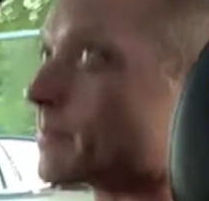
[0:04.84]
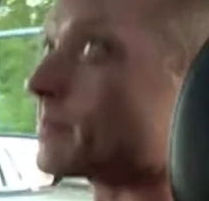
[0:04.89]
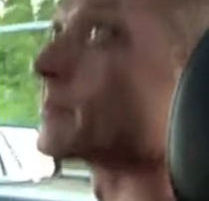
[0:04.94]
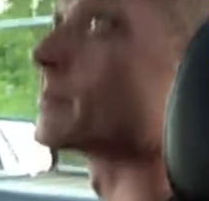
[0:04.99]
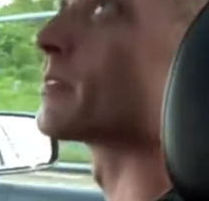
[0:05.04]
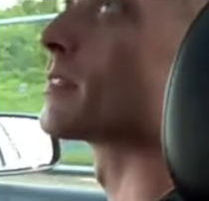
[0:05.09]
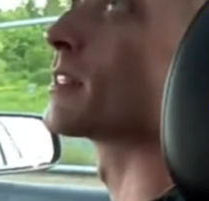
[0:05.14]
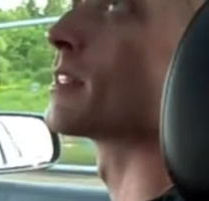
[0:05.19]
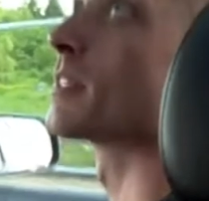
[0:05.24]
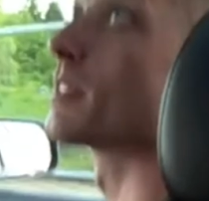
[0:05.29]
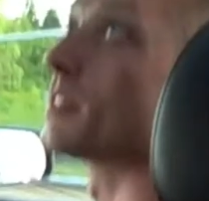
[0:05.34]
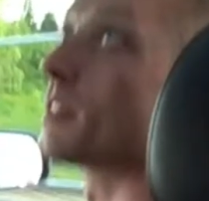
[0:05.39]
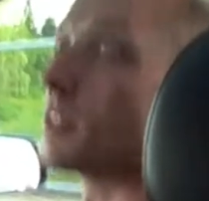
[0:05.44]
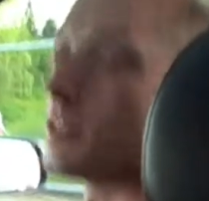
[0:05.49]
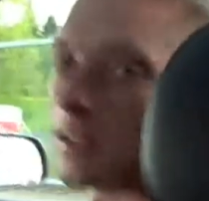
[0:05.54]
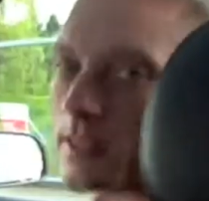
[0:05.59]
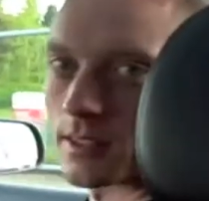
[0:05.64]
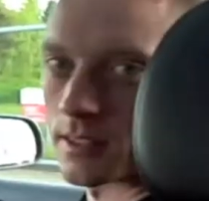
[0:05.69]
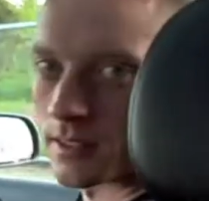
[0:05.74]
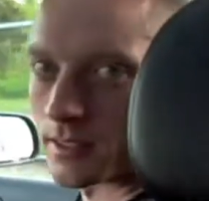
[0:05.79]
So,
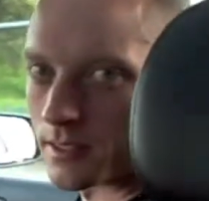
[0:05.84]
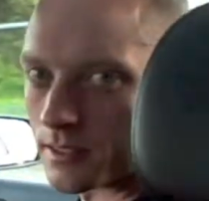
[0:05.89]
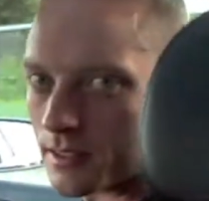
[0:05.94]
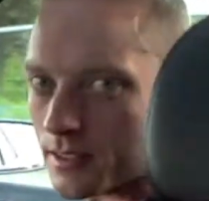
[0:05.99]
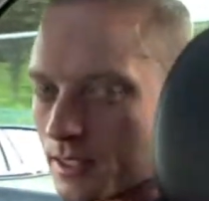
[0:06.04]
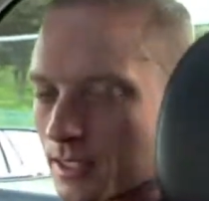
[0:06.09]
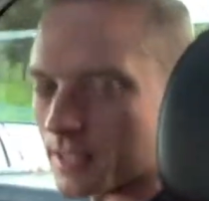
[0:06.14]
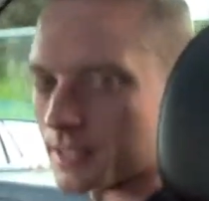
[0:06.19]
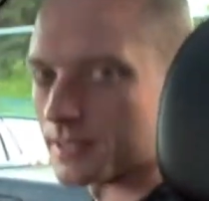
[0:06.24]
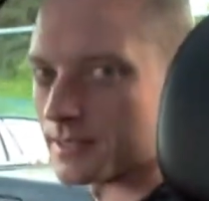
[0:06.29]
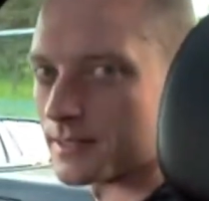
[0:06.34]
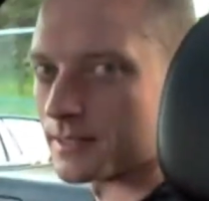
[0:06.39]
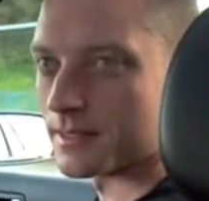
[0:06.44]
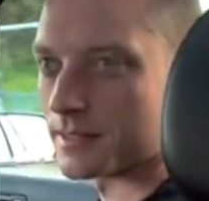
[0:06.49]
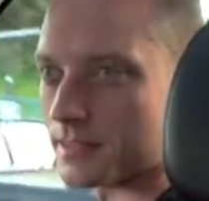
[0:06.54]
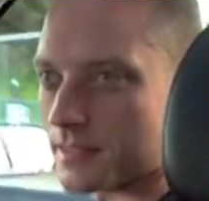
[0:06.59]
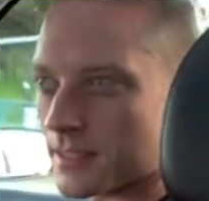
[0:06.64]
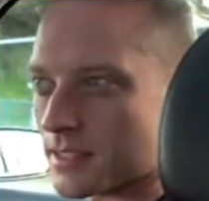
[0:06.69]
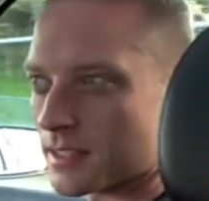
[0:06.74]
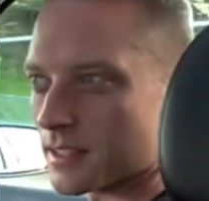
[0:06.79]
Joe, tell me where
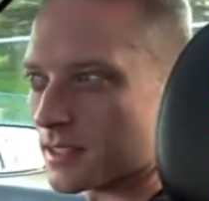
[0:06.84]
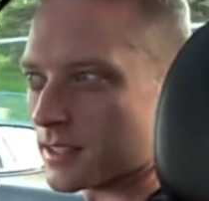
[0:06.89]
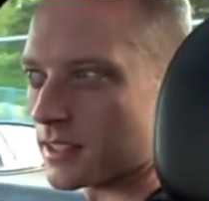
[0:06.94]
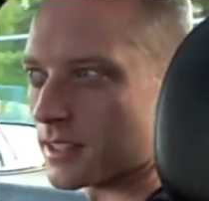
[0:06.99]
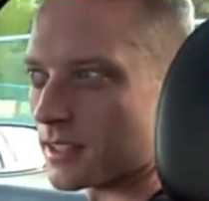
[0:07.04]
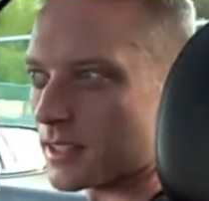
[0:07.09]
you're from